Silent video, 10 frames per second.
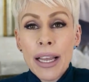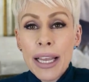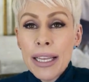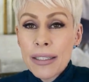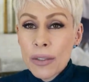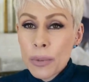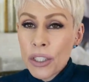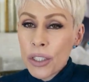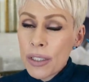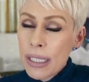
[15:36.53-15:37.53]
He
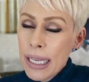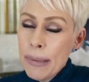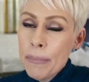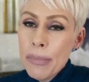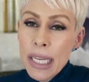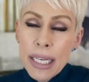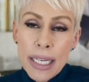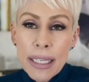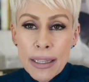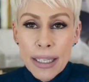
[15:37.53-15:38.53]
switches
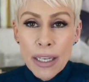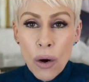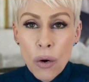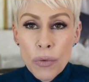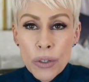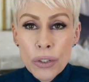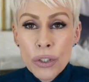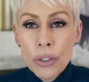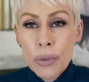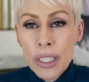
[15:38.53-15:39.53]
immediately over
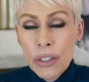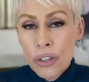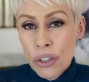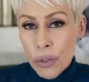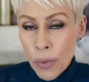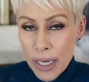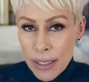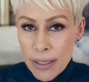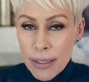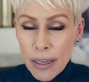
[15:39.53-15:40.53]
to his
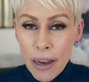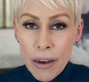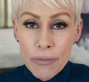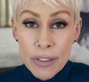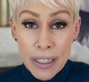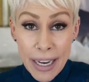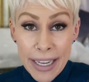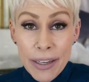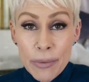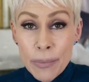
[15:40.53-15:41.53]
choice of
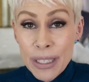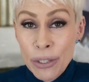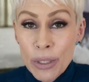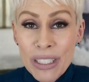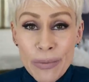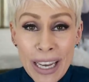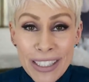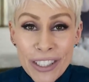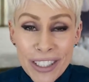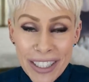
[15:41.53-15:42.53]
diet, which was
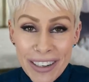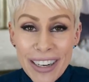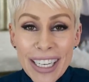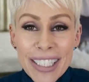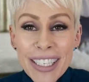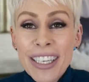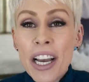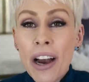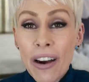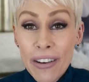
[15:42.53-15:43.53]
vegetarian,
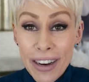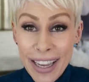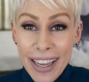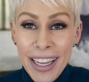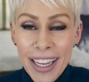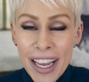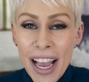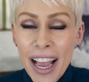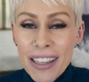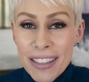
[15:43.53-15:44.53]
okay,
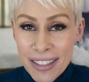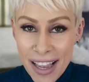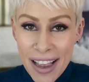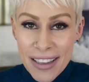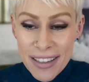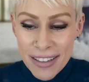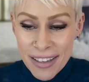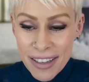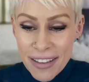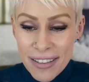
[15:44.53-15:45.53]
and says,
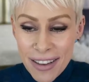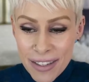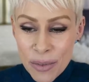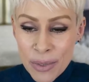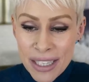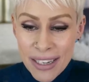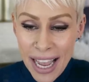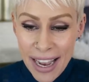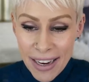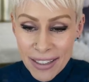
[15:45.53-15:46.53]
this was an
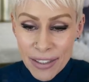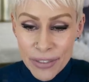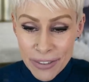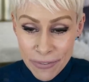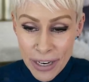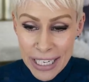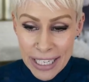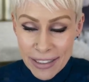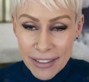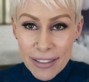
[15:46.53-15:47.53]
act of
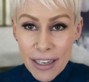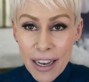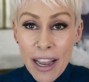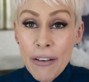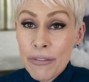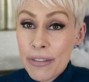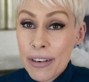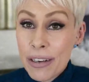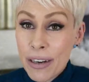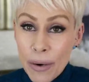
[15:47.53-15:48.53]
defiance. I have
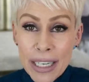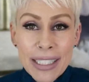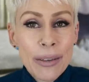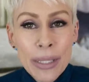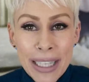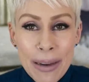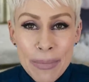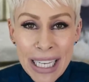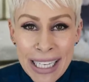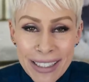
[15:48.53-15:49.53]
no idea what
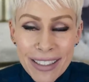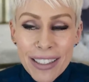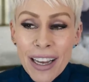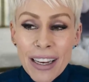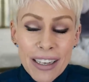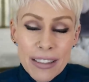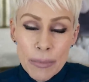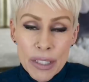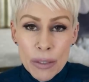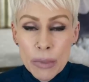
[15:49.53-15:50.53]
that means, because
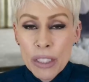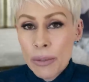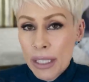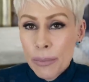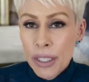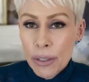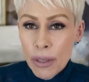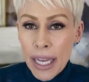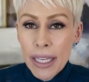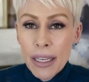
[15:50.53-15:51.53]
I'm assuming you eat what you
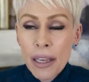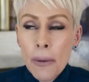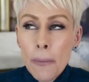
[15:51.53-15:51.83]
like,